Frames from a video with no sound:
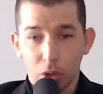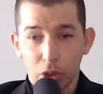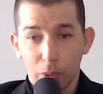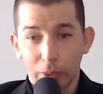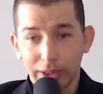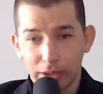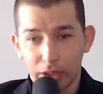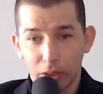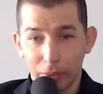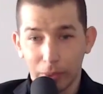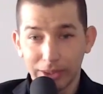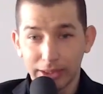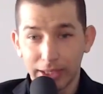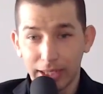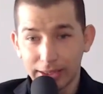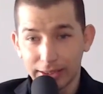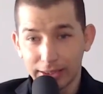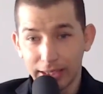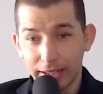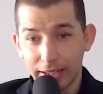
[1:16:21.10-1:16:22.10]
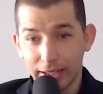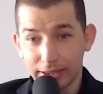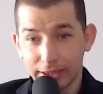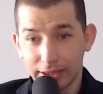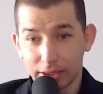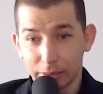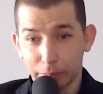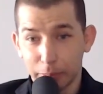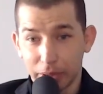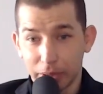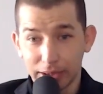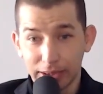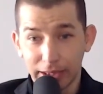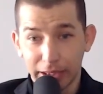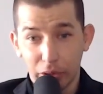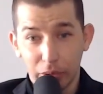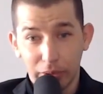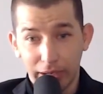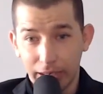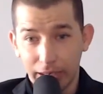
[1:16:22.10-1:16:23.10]
well, the re- the reason I say this is because
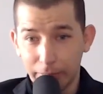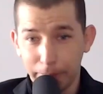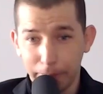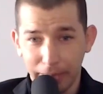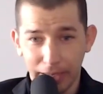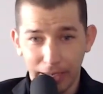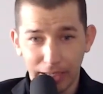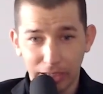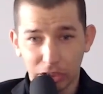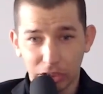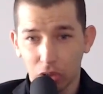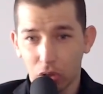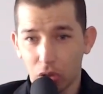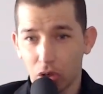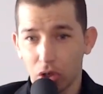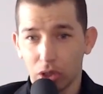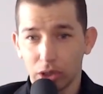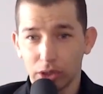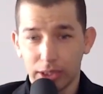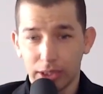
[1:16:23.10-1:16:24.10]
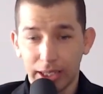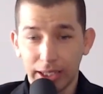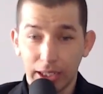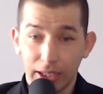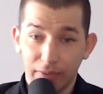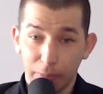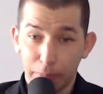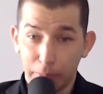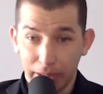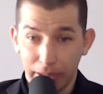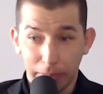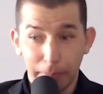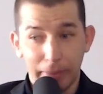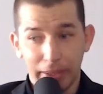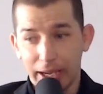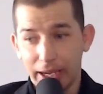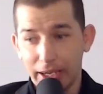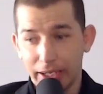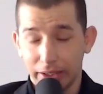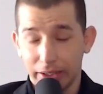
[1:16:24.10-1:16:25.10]
like you get NBA stars. I can even put
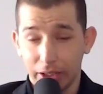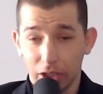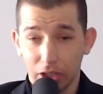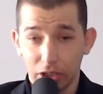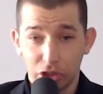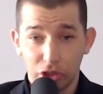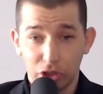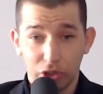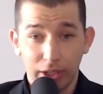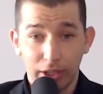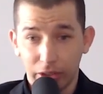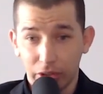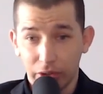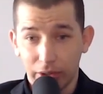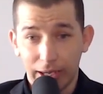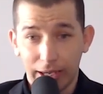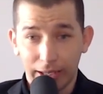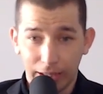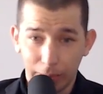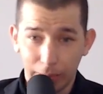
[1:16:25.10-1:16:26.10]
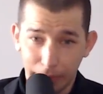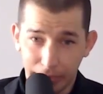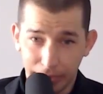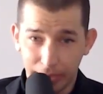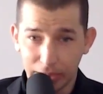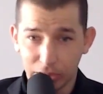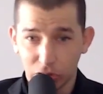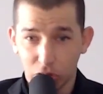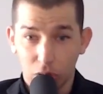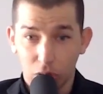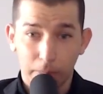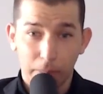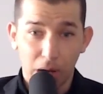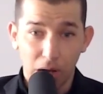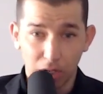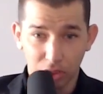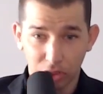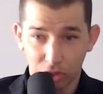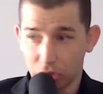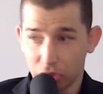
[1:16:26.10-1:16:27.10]
NBA in there. Is you you get like NBA star
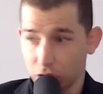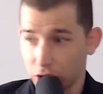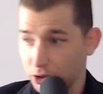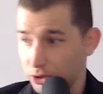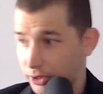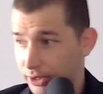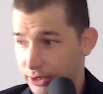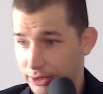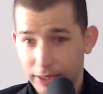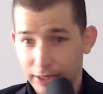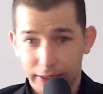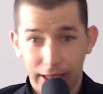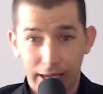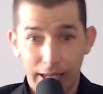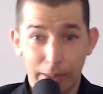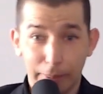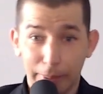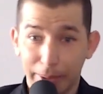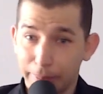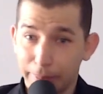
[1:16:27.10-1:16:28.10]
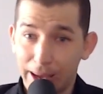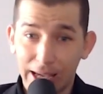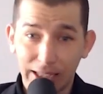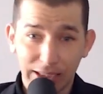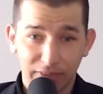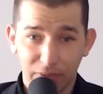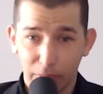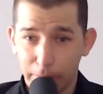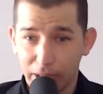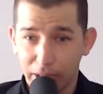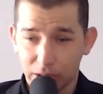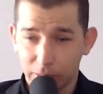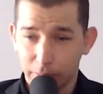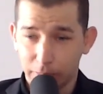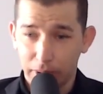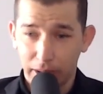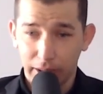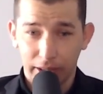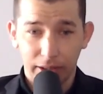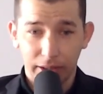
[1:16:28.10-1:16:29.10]
boxers, things like that. Mm-hmm. They make massive amounts of
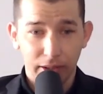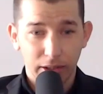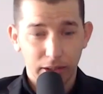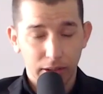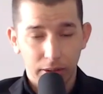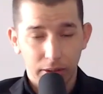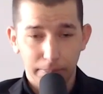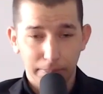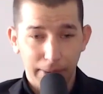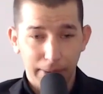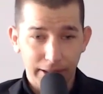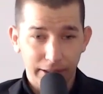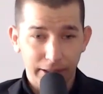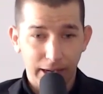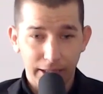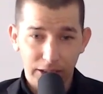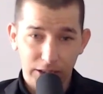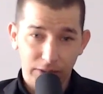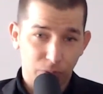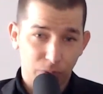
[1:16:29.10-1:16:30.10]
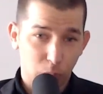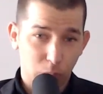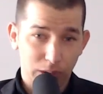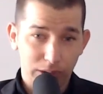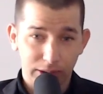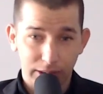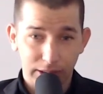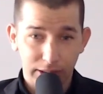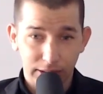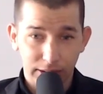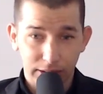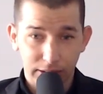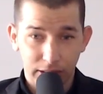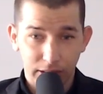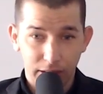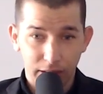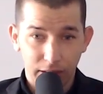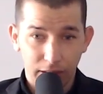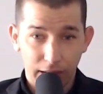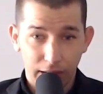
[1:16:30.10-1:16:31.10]
money. Mike Tyson, for instance,
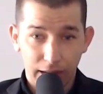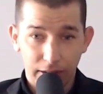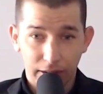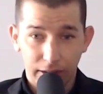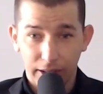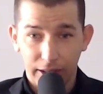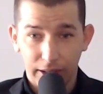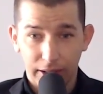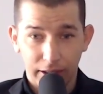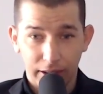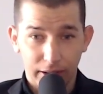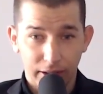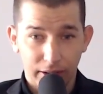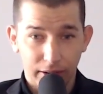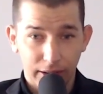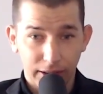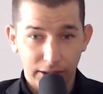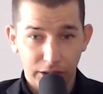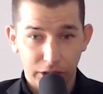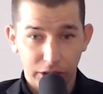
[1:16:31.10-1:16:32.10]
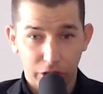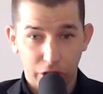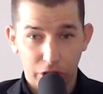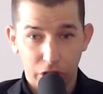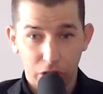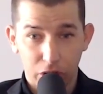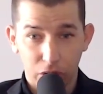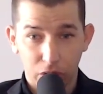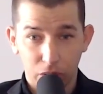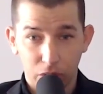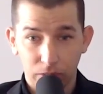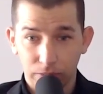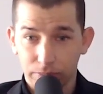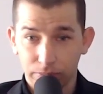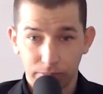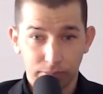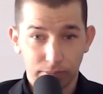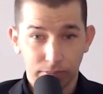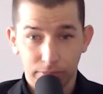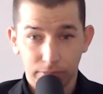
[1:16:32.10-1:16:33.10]
and then next thing you know,
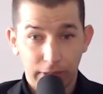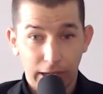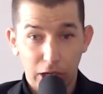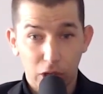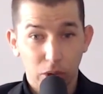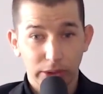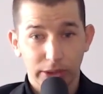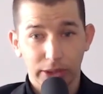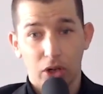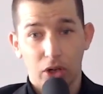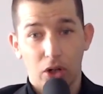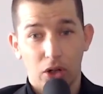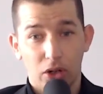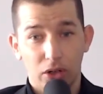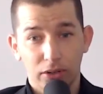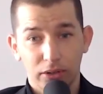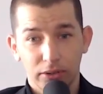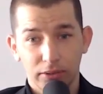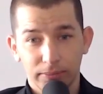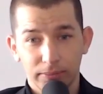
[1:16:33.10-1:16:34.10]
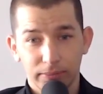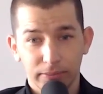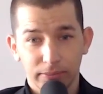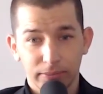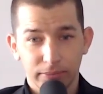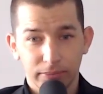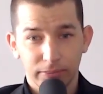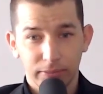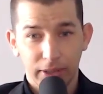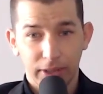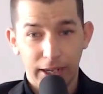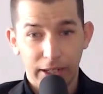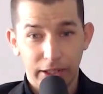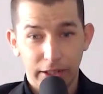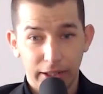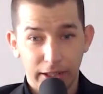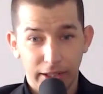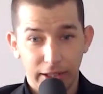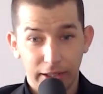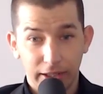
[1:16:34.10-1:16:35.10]
they lose it all,
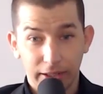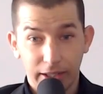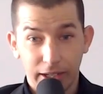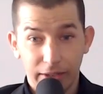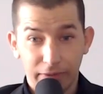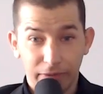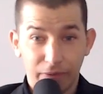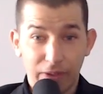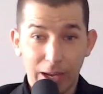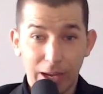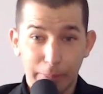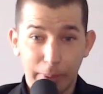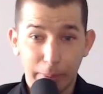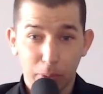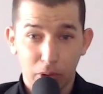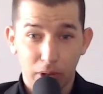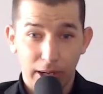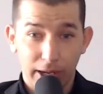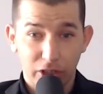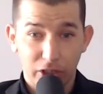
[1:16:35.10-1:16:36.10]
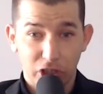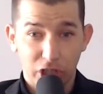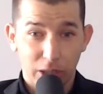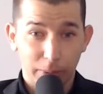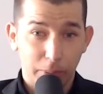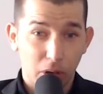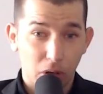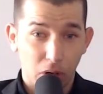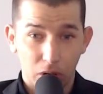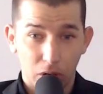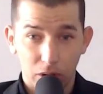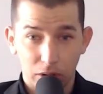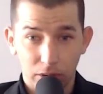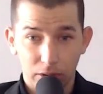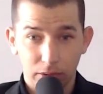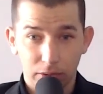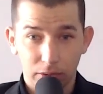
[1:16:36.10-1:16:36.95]
and then they fight people like Jake Paul